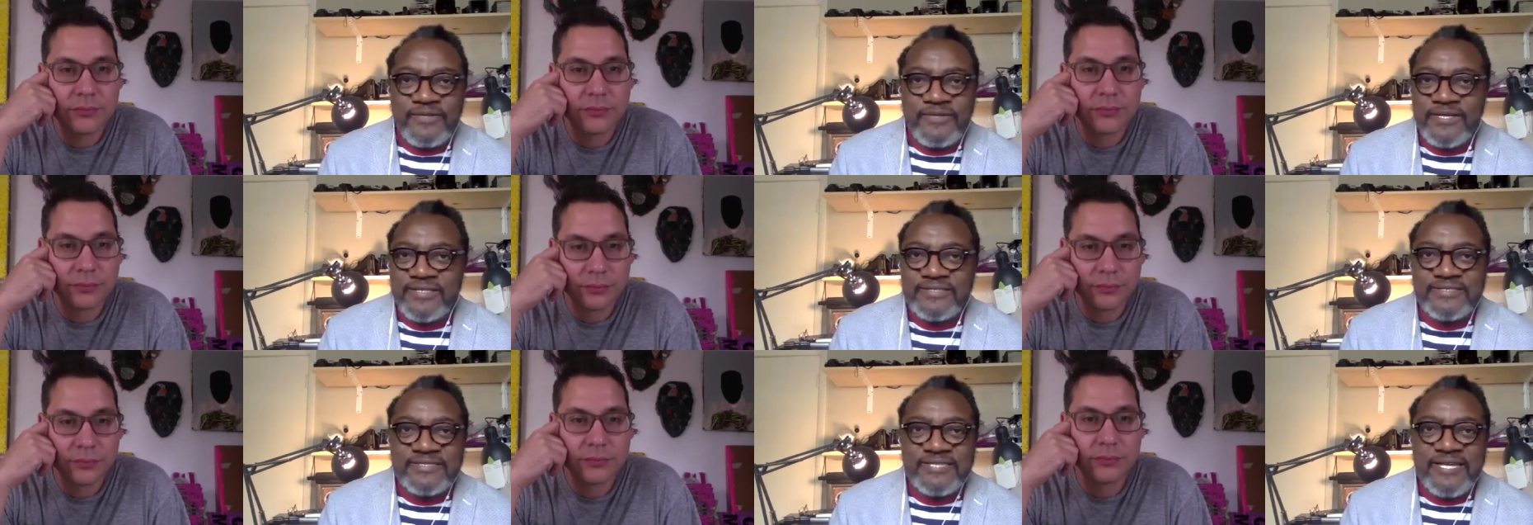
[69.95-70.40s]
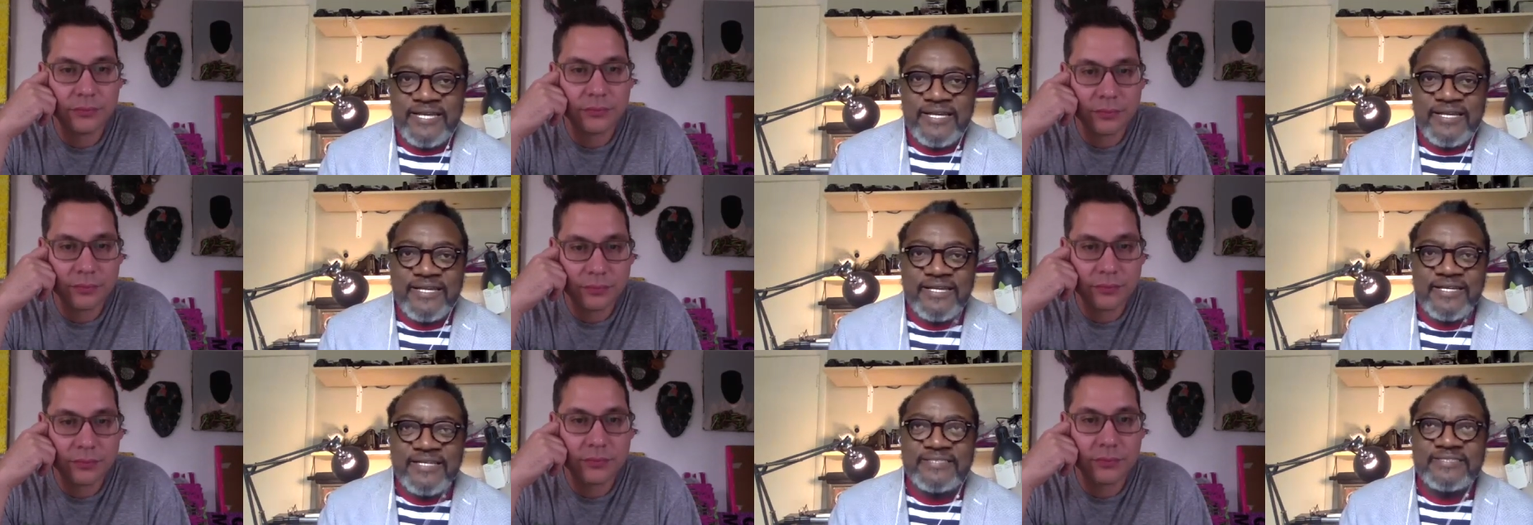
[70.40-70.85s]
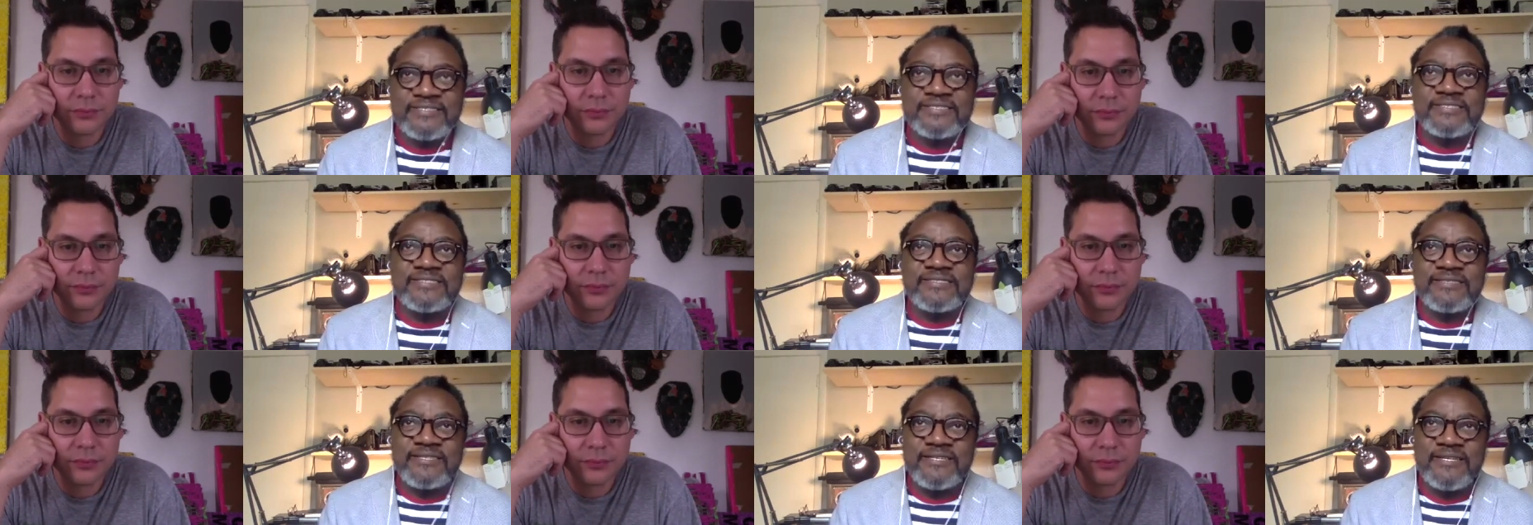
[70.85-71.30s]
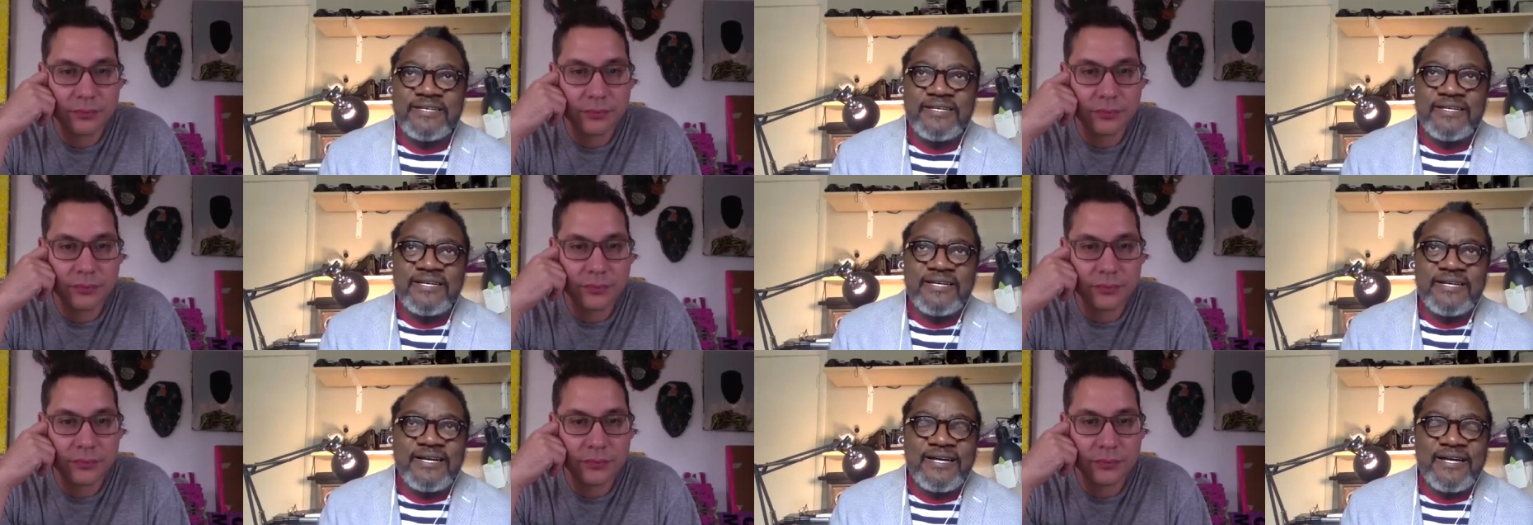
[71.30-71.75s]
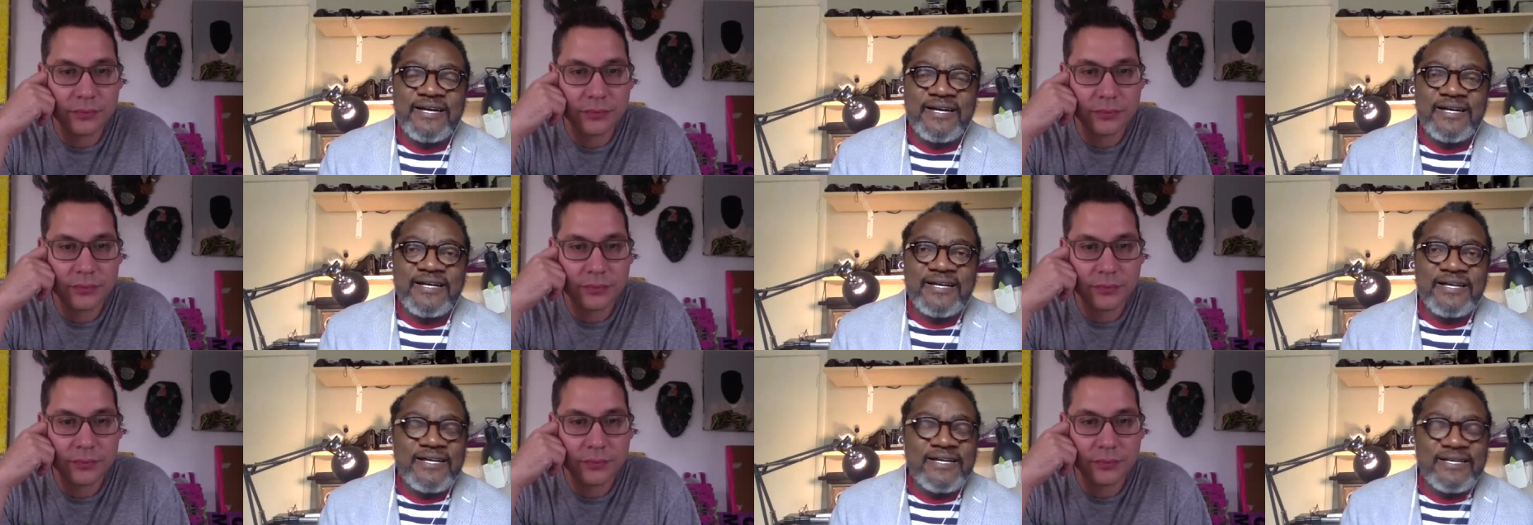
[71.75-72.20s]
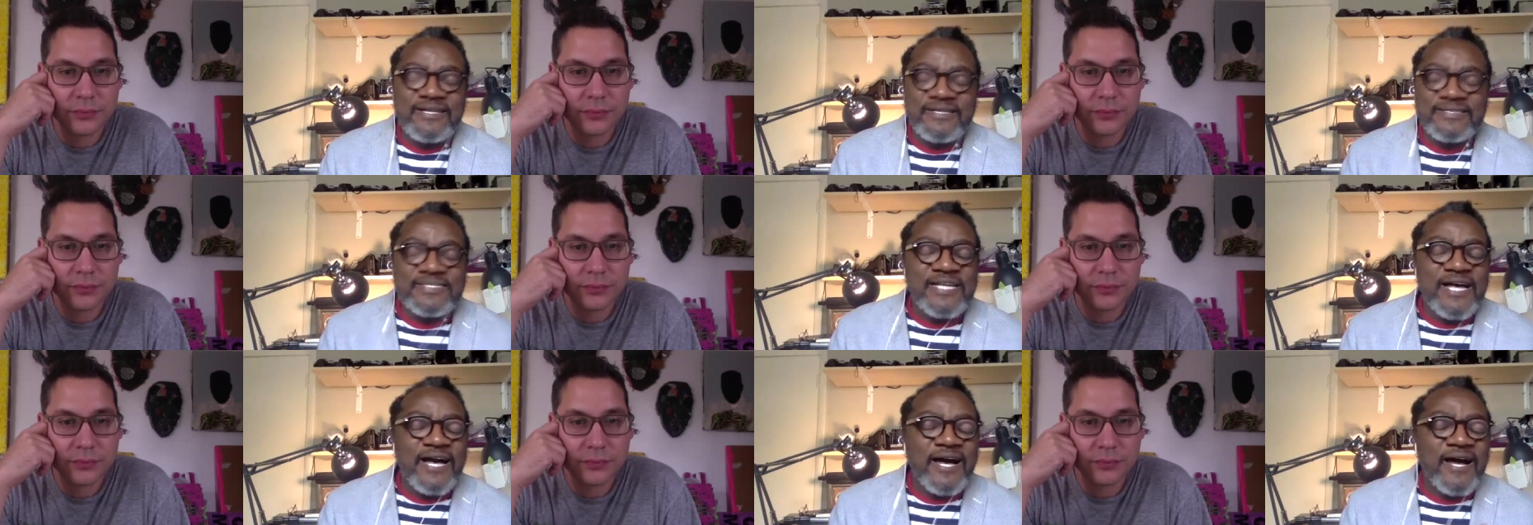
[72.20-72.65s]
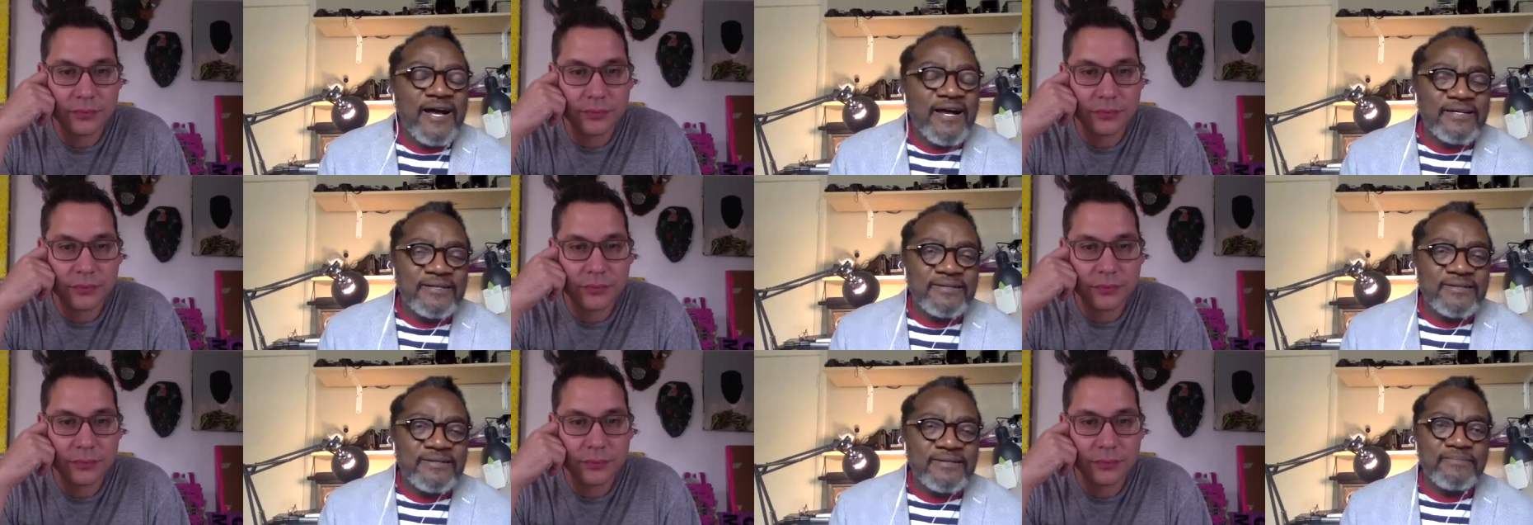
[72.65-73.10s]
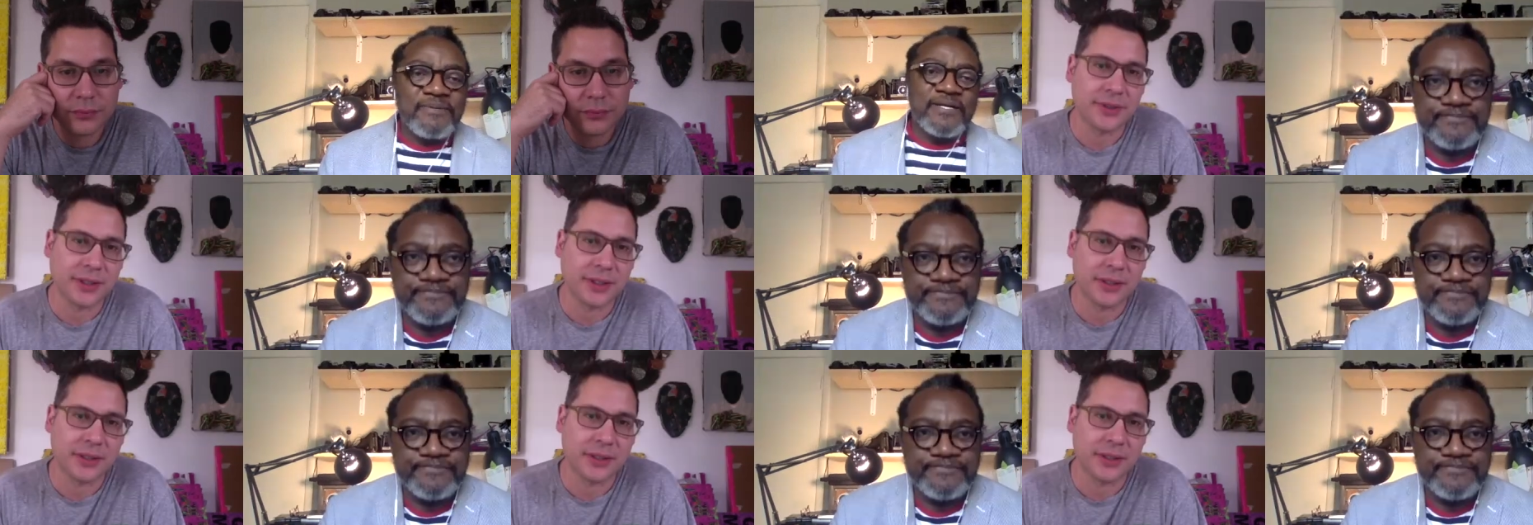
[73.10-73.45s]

Speaker 1: it's like it's it's hard but